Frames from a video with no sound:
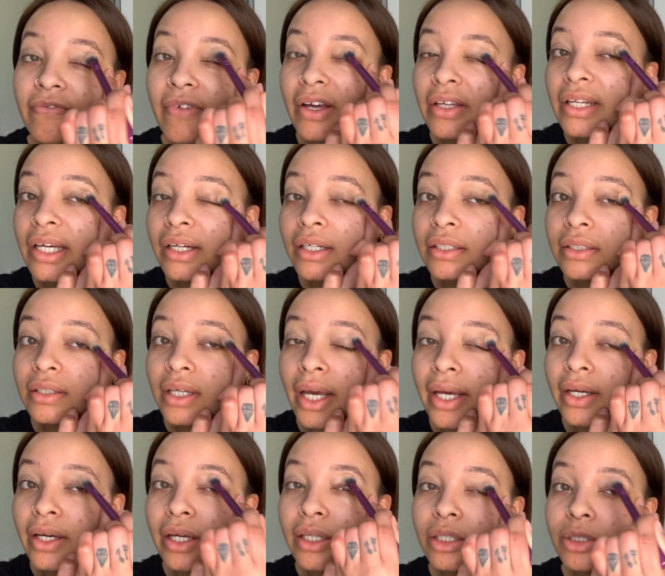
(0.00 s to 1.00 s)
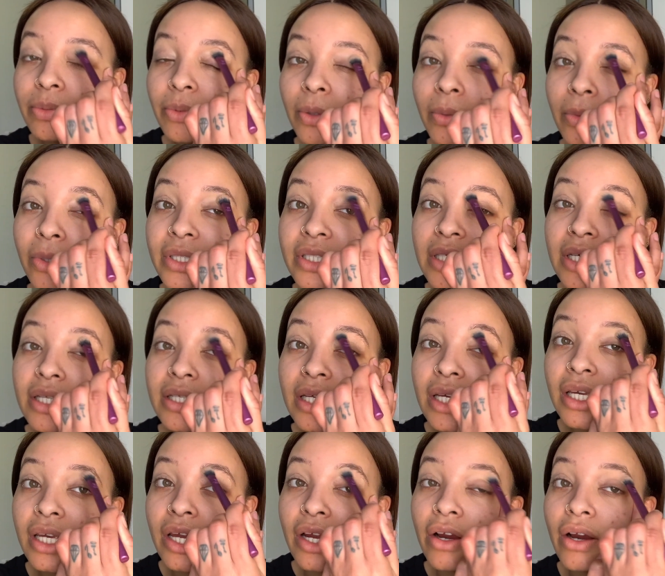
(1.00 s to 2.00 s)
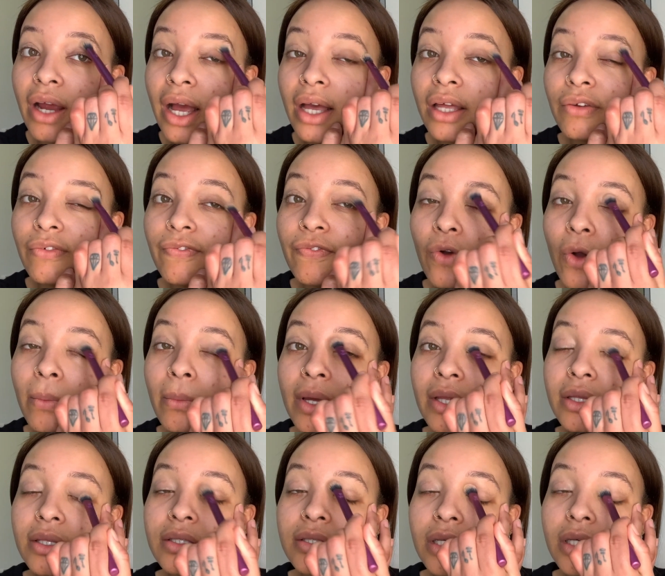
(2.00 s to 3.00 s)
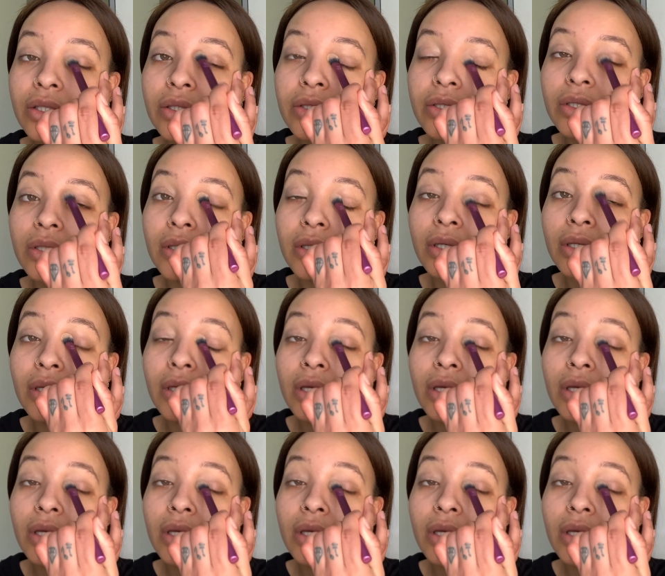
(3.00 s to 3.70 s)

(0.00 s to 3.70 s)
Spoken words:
found out I got promoted a year and 4 months into